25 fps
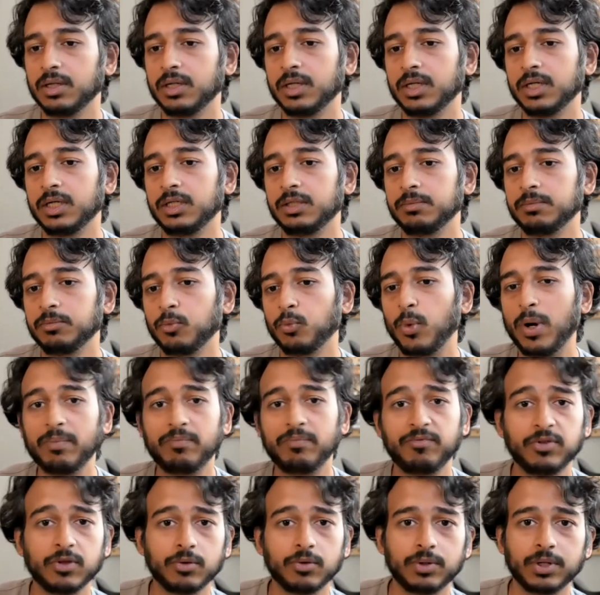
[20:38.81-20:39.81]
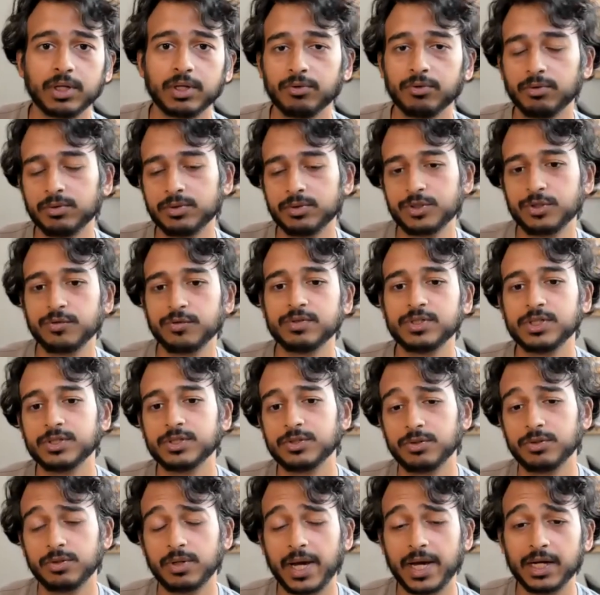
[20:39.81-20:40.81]
Webflow and other services
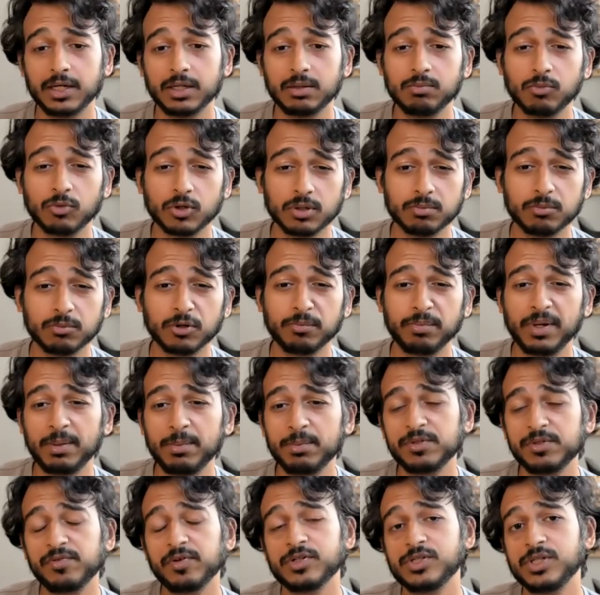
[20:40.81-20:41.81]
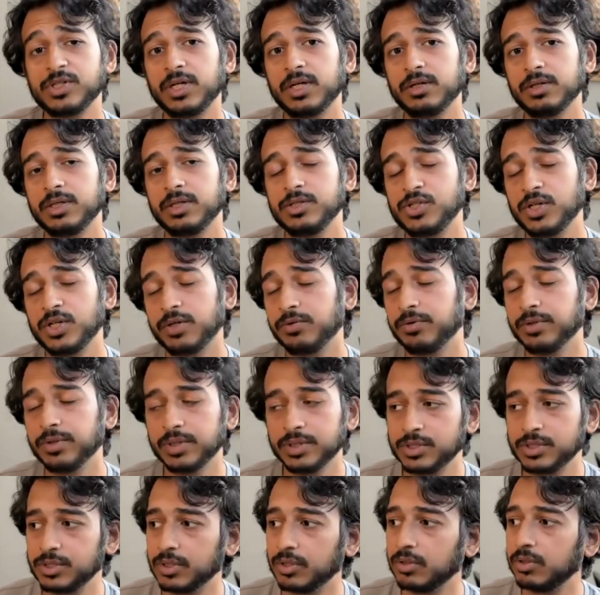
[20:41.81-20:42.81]
are adding more and more payments functionality
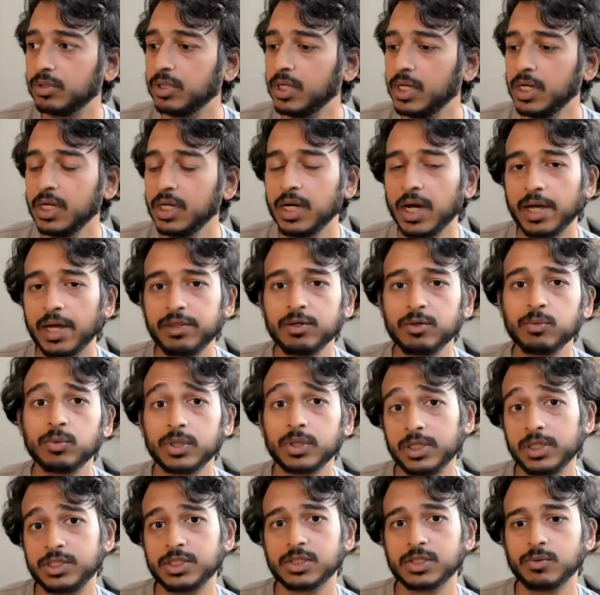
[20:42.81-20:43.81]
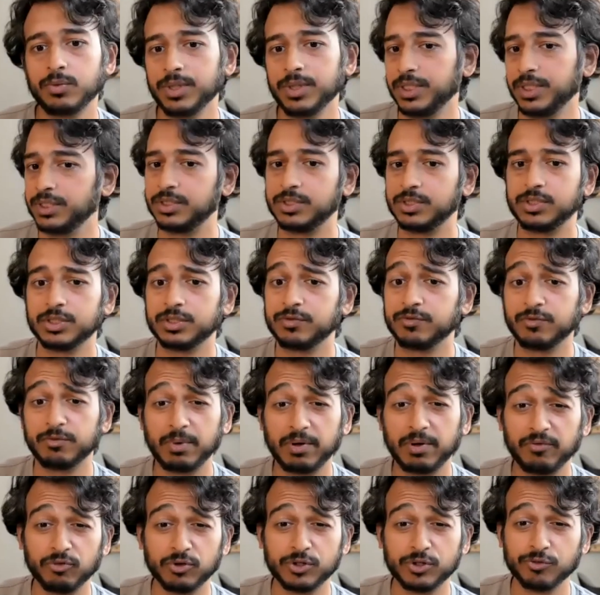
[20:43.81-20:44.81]
generally. So I think we'll get squeezed just from
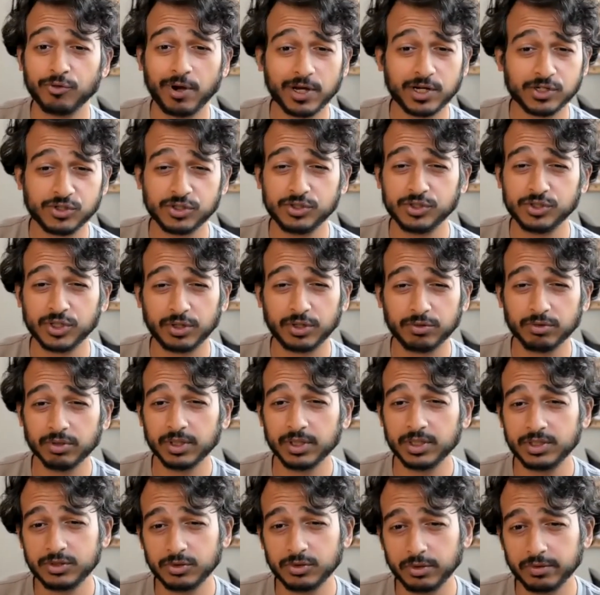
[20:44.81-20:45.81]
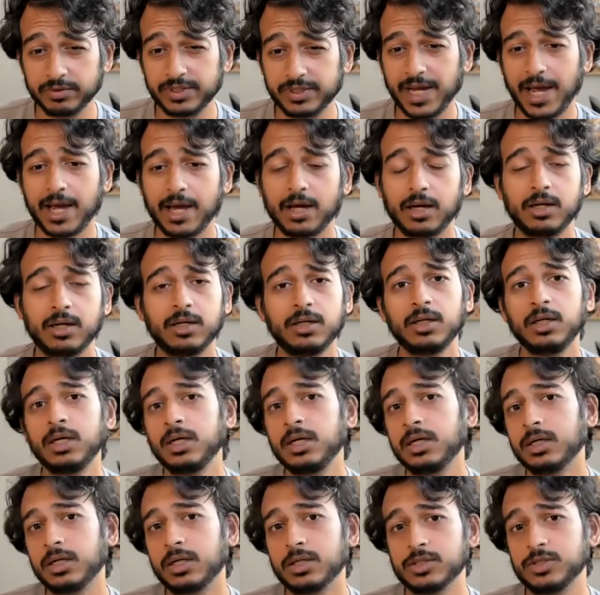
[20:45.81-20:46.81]
every direction. Generally, sort of tech
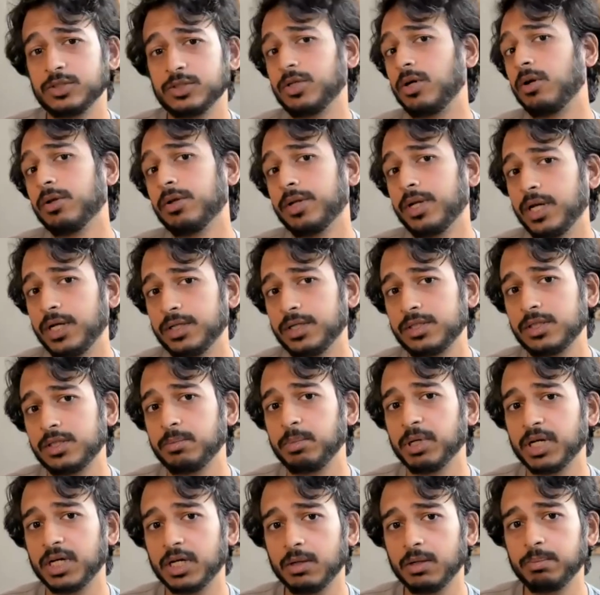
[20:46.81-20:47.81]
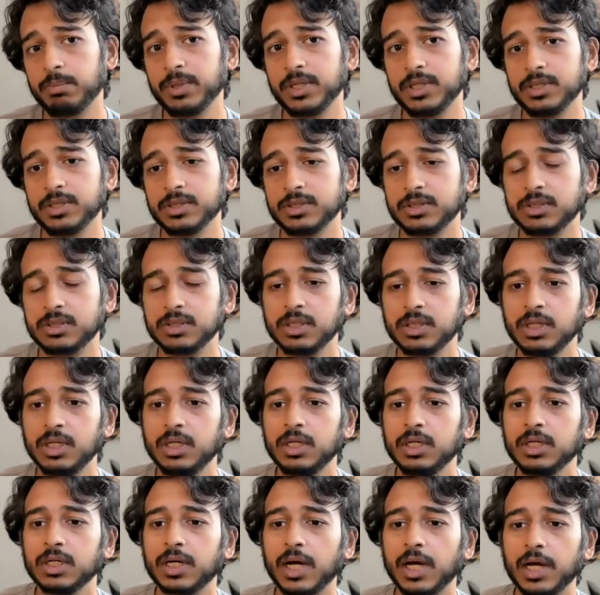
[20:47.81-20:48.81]
consolidates, the big companies
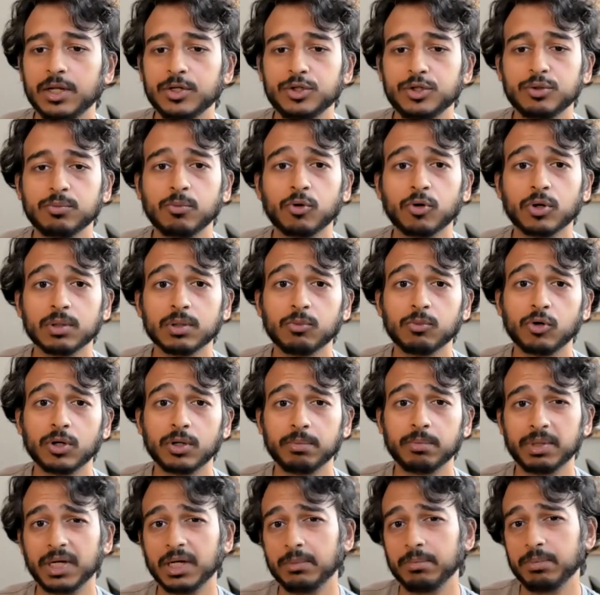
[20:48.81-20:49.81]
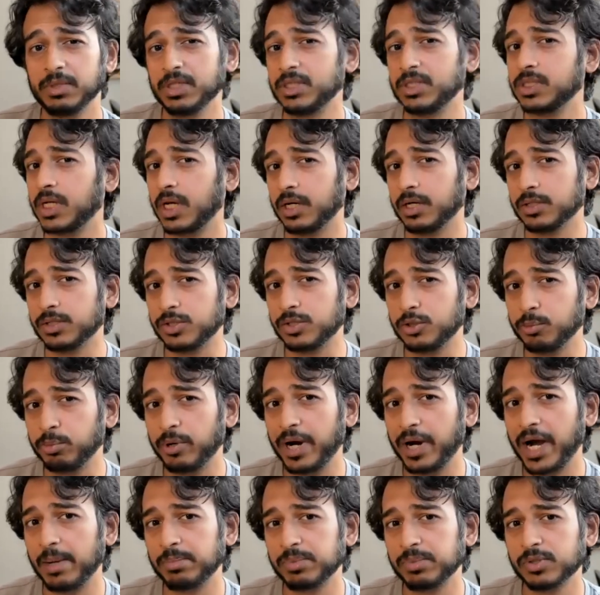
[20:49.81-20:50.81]
kind of do more and more and become these kind of super
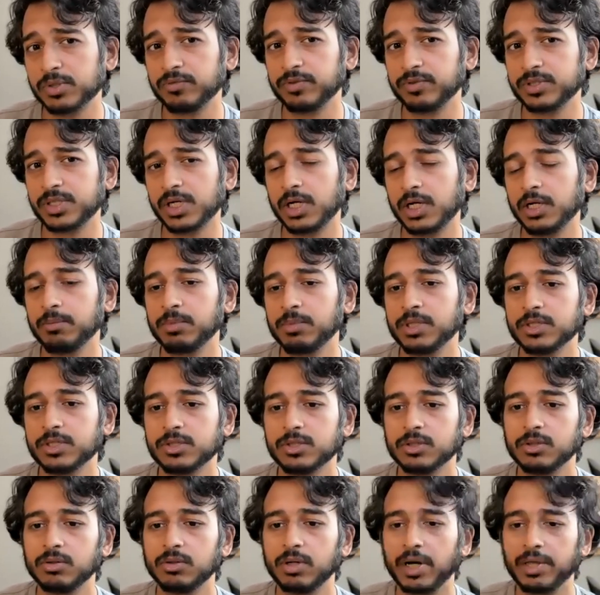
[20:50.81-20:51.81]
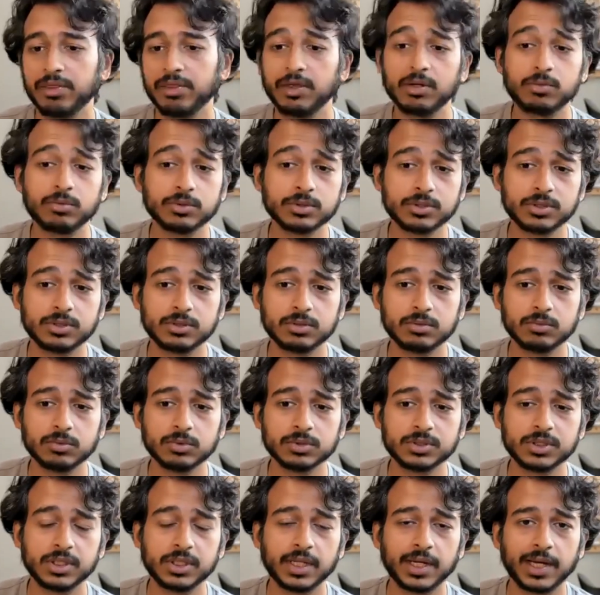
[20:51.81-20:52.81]
apps over time. And so I think we'll
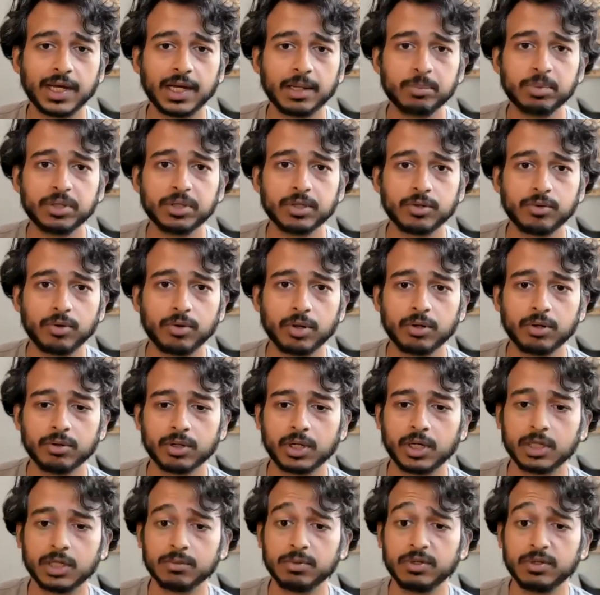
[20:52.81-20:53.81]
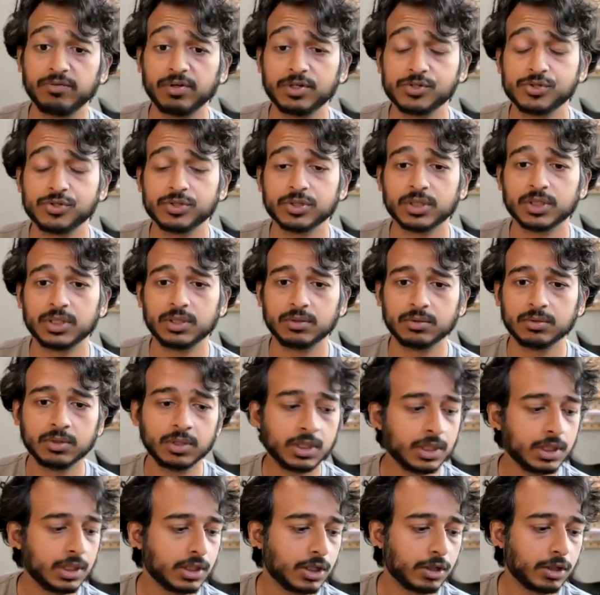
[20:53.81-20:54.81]
see that happen in the creator economy eventually. And
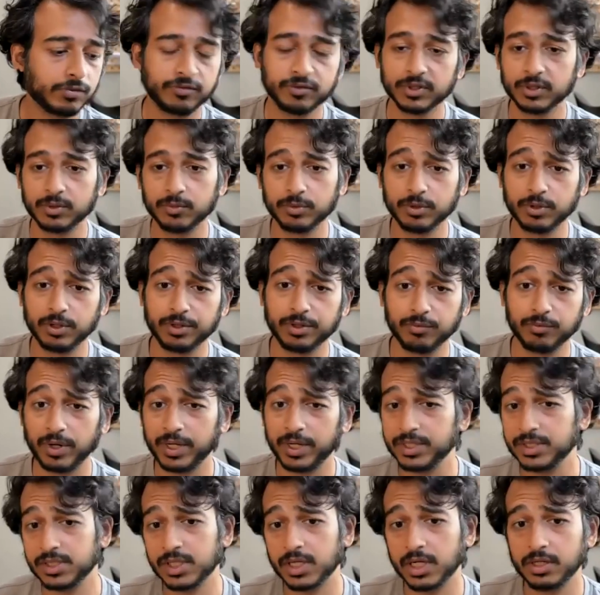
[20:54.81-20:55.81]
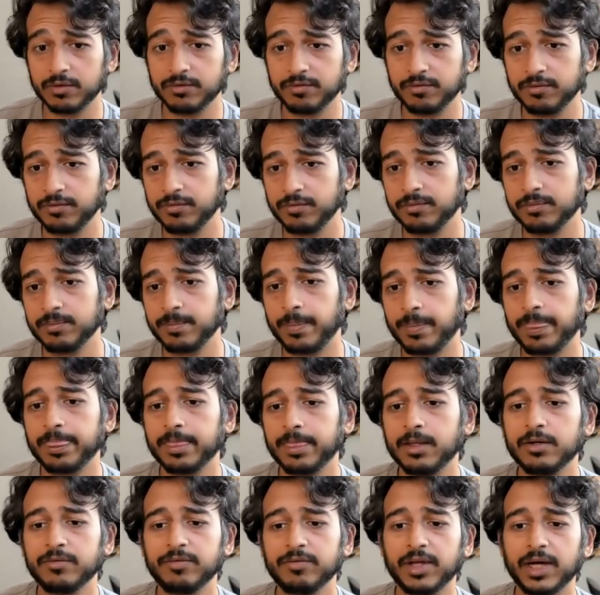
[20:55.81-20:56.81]
hopefully we're on the right side
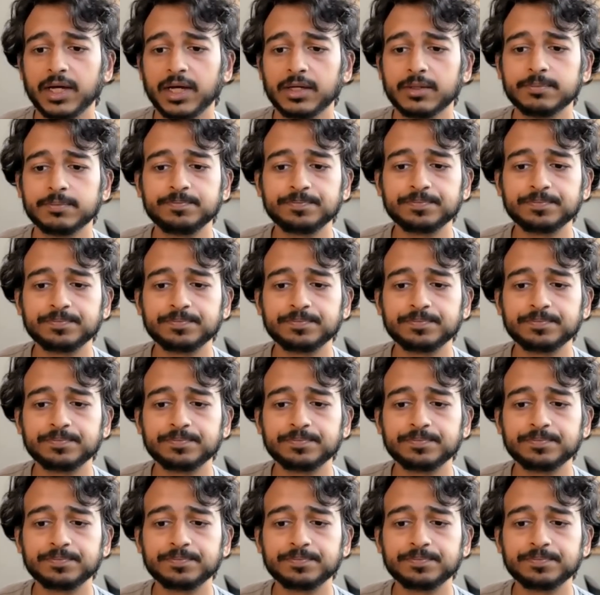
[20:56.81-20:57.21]
of that.